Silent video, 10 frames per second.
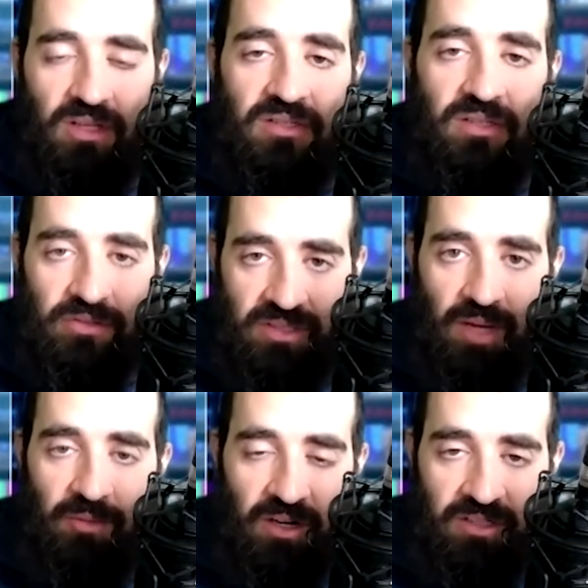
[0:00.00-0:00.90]
us to do
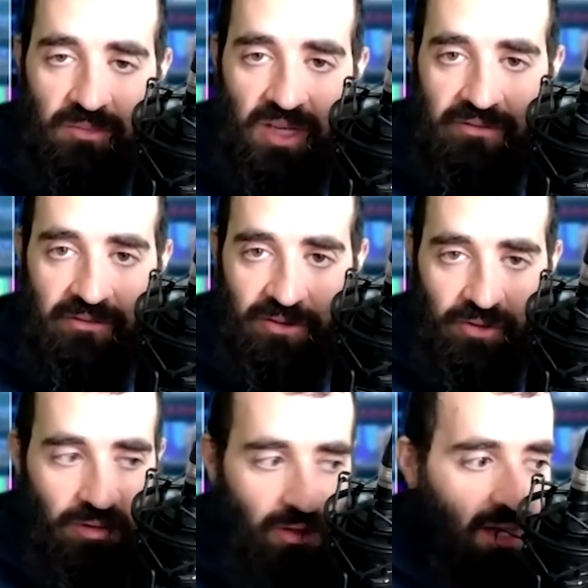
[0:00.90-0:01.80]
seminars on behalf of
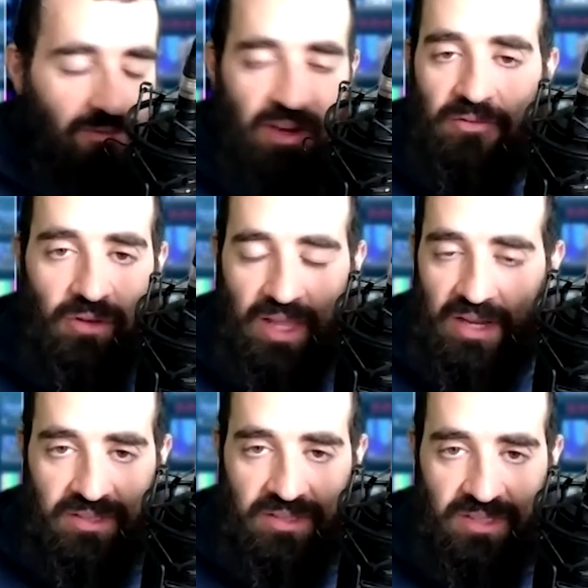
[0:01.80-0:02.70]
Google. I've never led a
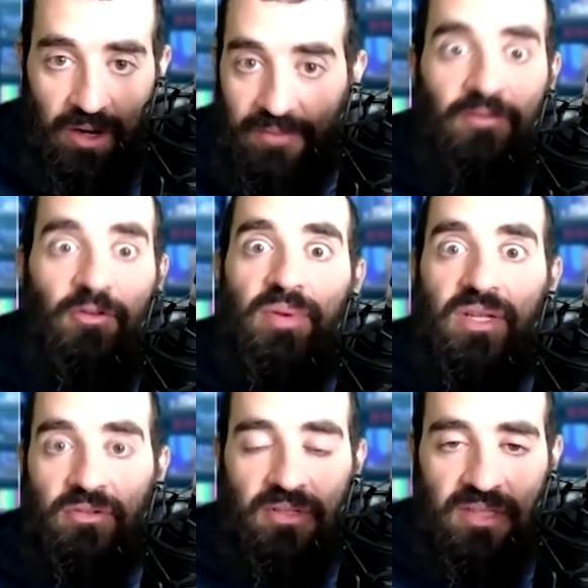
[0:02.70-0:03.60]
seminar, I've never been
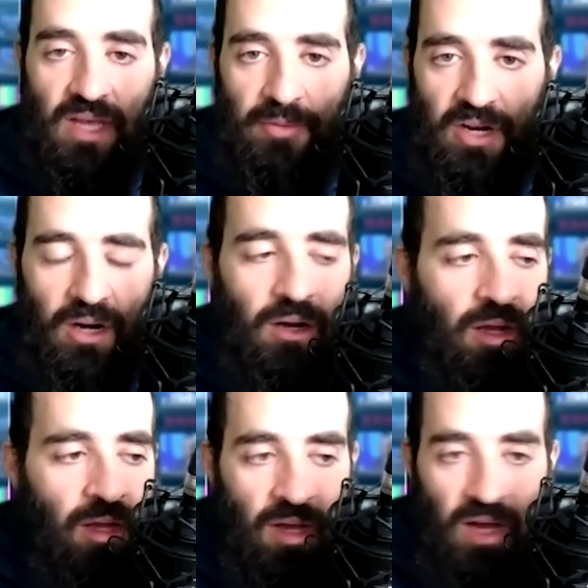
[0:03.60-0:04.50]
to a seminar,
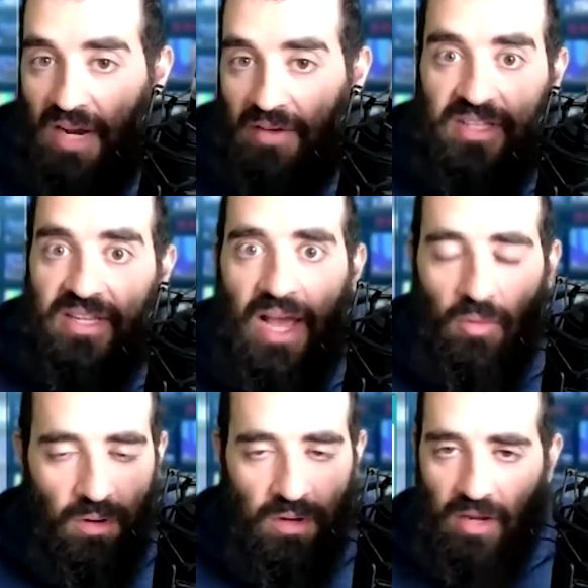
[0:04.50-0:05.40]
I never did
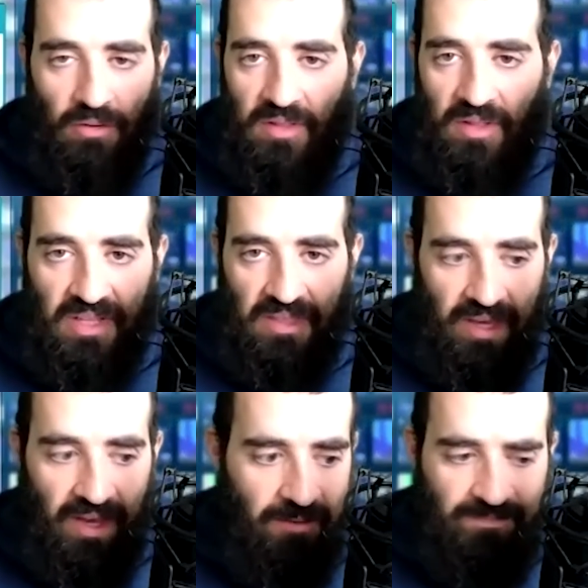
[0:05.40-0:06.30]
networking or anything like
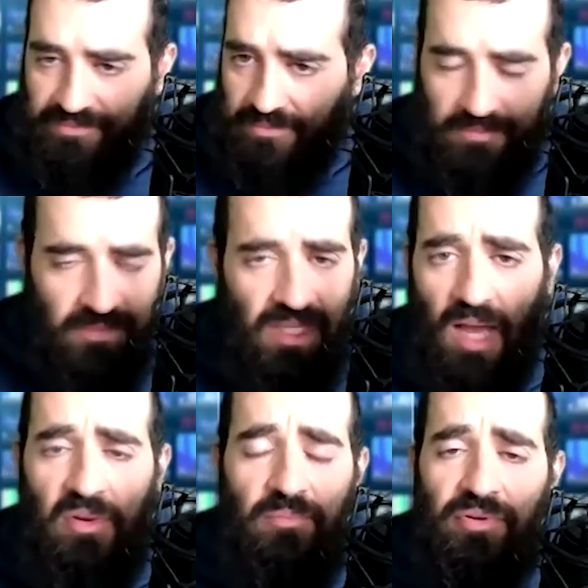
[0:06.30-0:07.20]
that. I'm
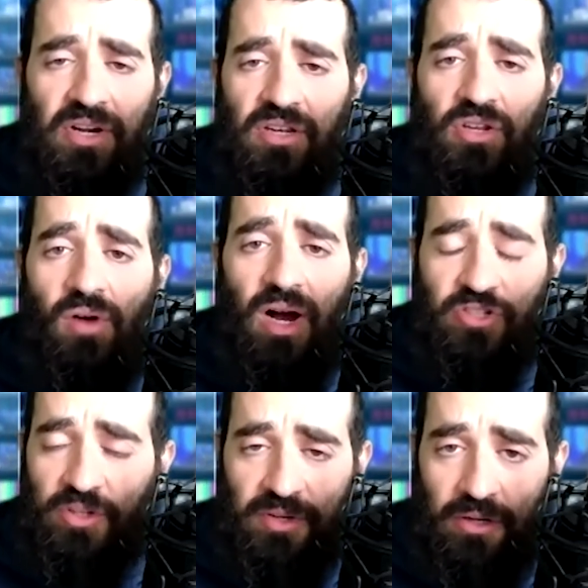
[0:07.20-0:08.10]
a pretty new
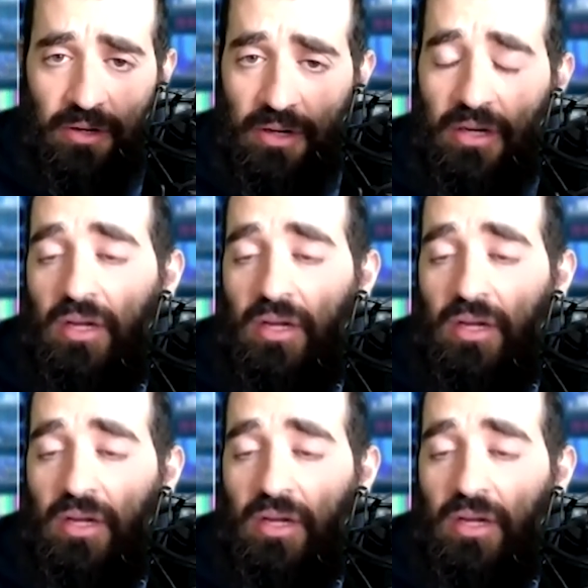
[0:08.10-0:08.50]
entrepreneur